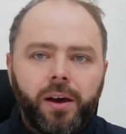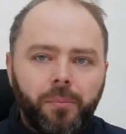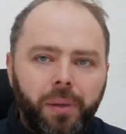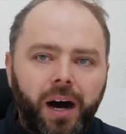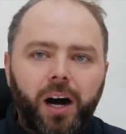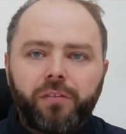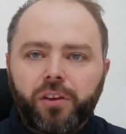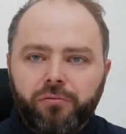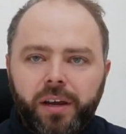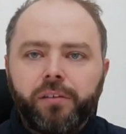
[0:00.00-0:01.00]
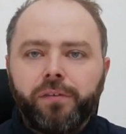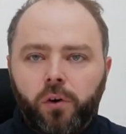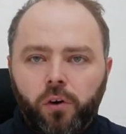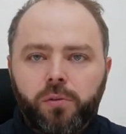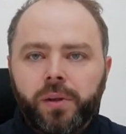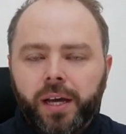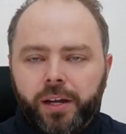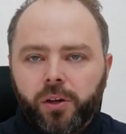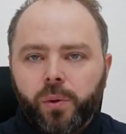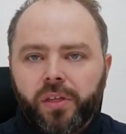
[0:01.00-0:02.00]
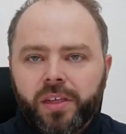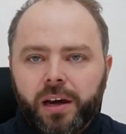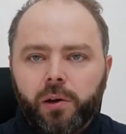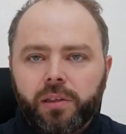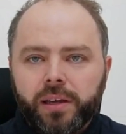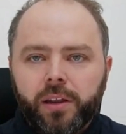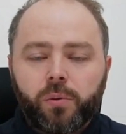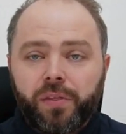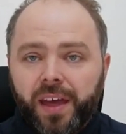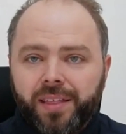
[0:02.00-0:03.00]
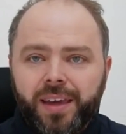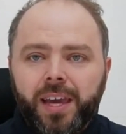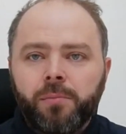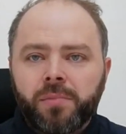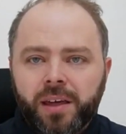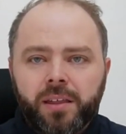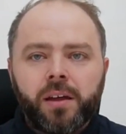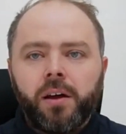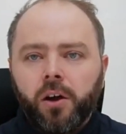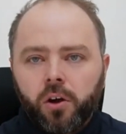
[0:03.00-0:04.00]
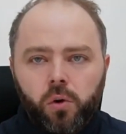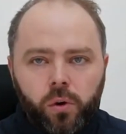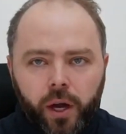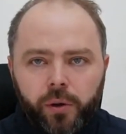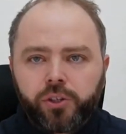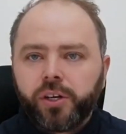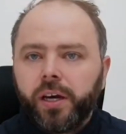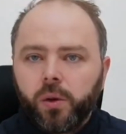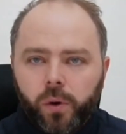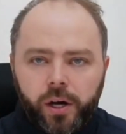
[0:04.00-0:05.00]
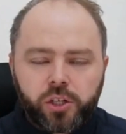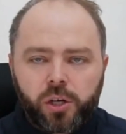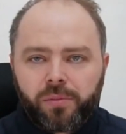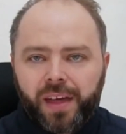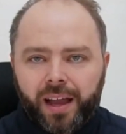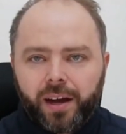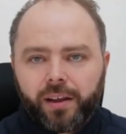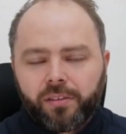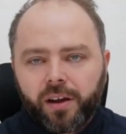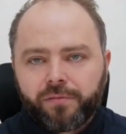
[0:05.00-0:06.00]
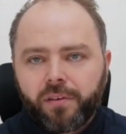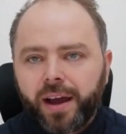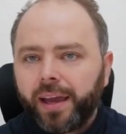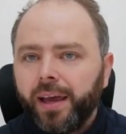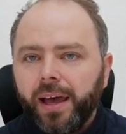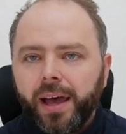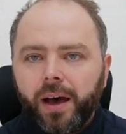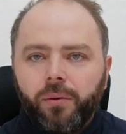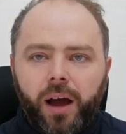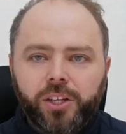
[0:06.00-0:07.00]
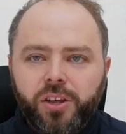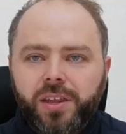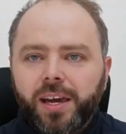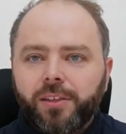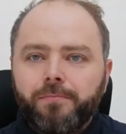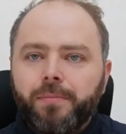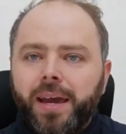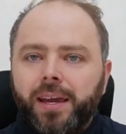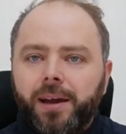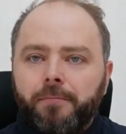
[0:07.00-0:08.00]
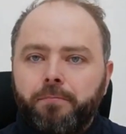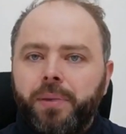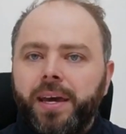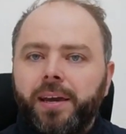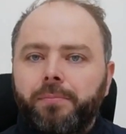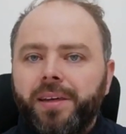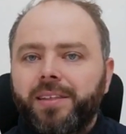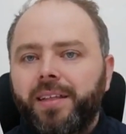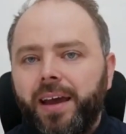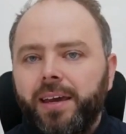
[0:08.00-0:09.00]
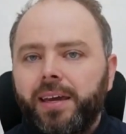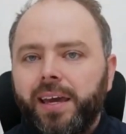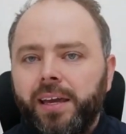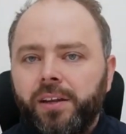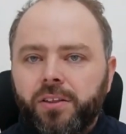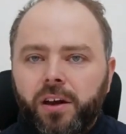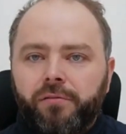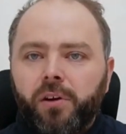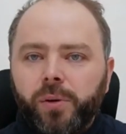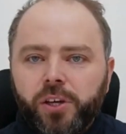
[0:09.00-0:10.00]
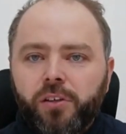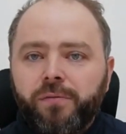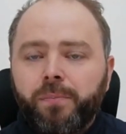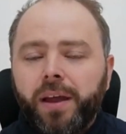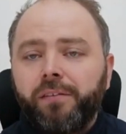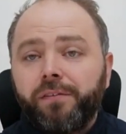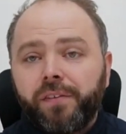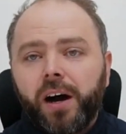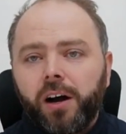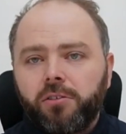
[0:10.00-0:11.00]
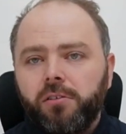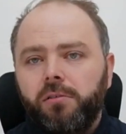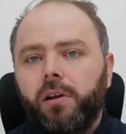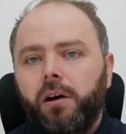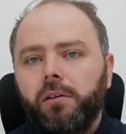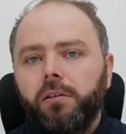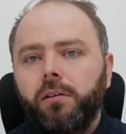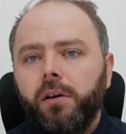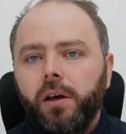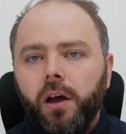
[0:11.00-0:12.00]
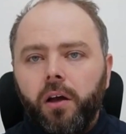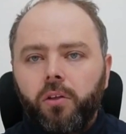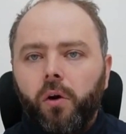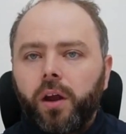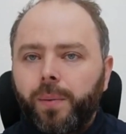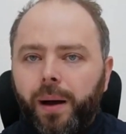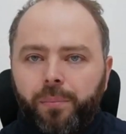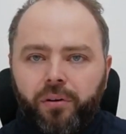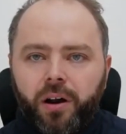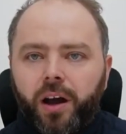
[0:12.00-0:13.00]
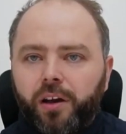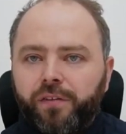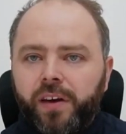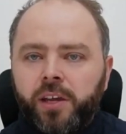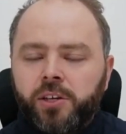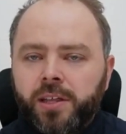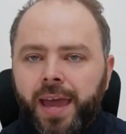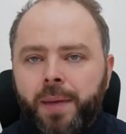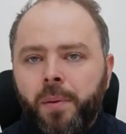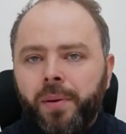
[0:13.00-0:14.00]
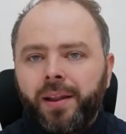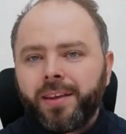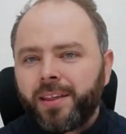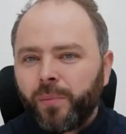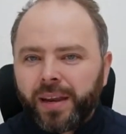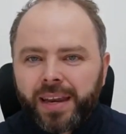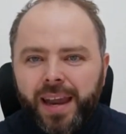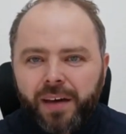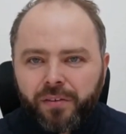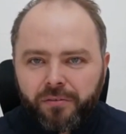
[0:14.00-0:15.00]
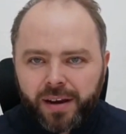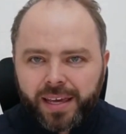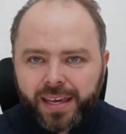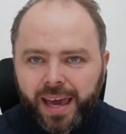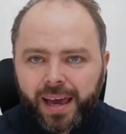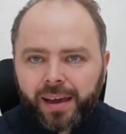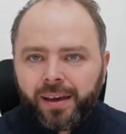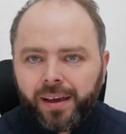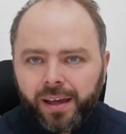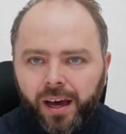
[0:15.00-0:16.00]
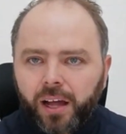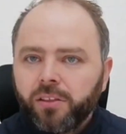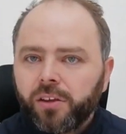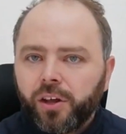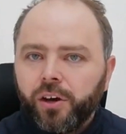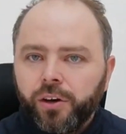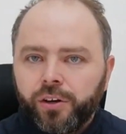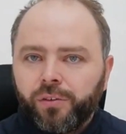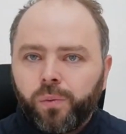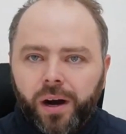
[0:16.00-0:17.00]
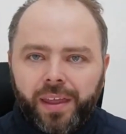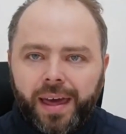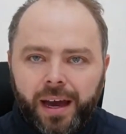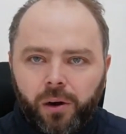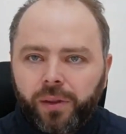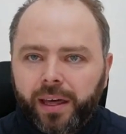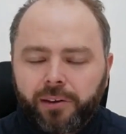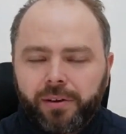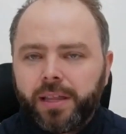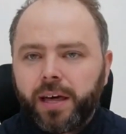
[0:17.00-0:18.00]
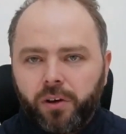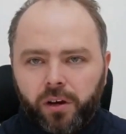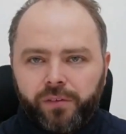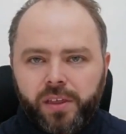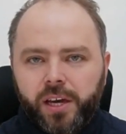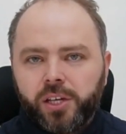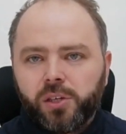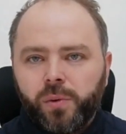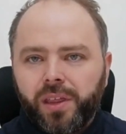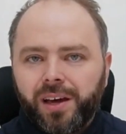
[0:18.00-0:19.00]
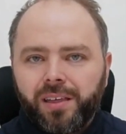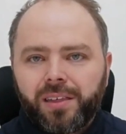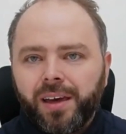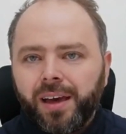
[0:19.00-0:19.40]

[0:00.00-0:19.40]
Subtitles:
Part of the reinforcement I do with the sales leaders with their teams is call coaching, workshops, that kind of stuff, right? And I just see us make a big mistake in discovery. We just spend far too long talking about products, features, capabilities, and we never really get under the hood of why the hell they agreed to have a conversation with us.